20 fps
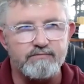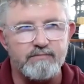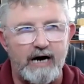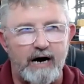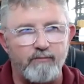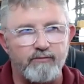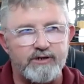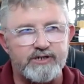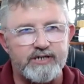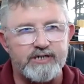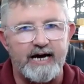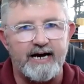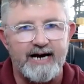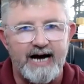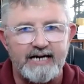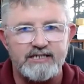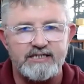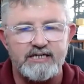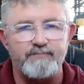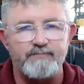I would say
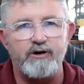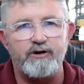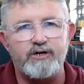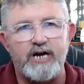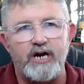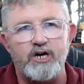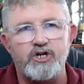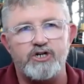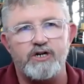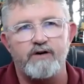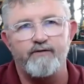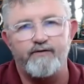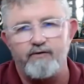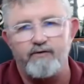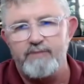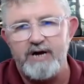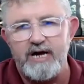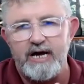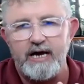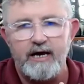customer retention for
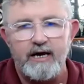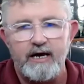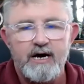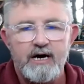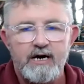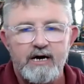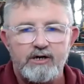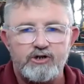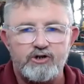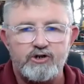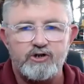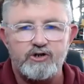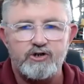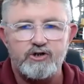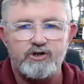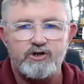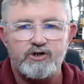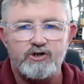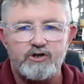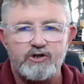me
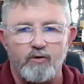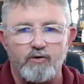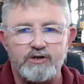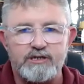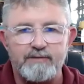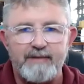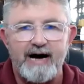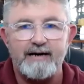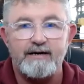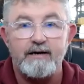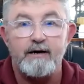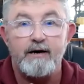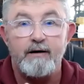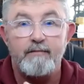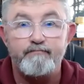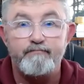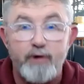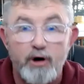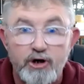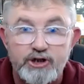talks about
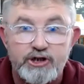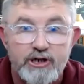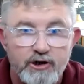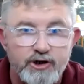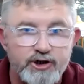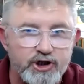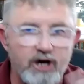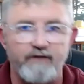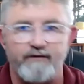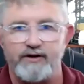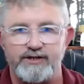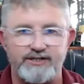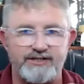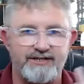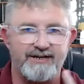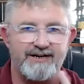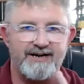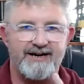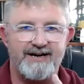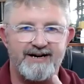personal service,
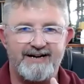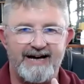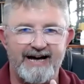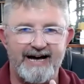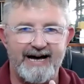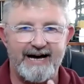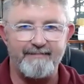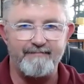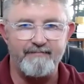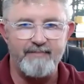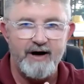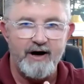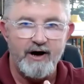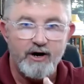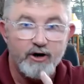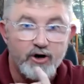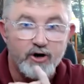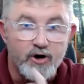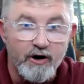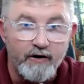um,
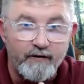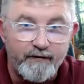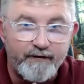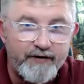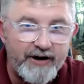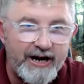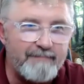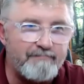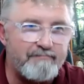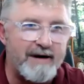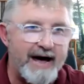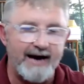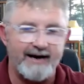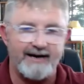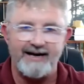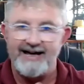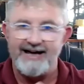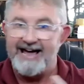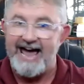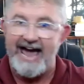good feedback,
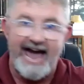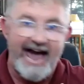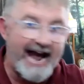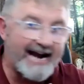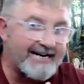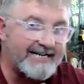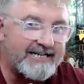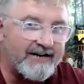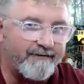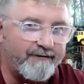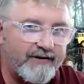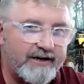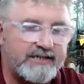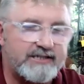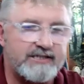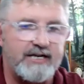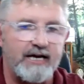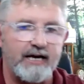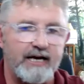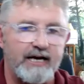active
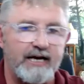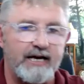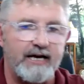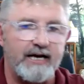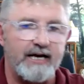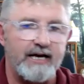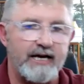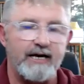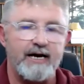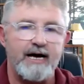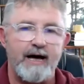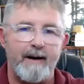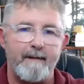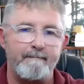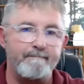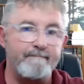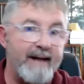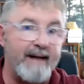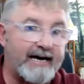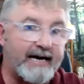listening,
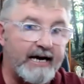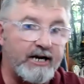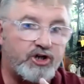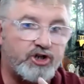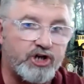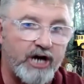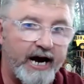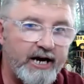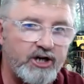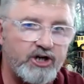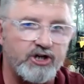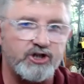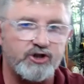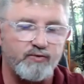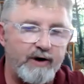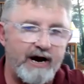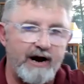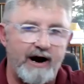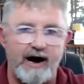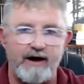making changes
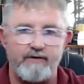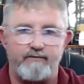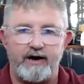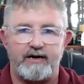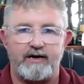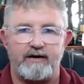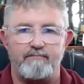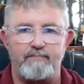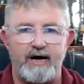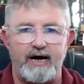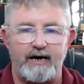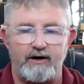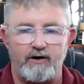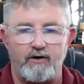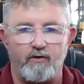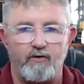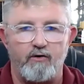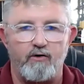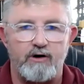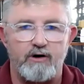where I recommend
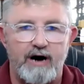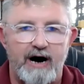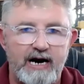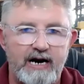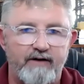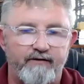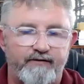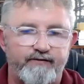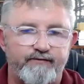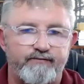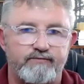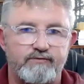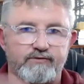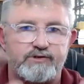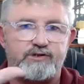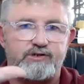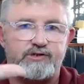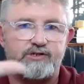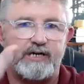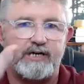or kind of
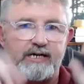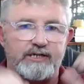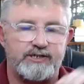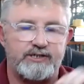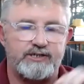shall I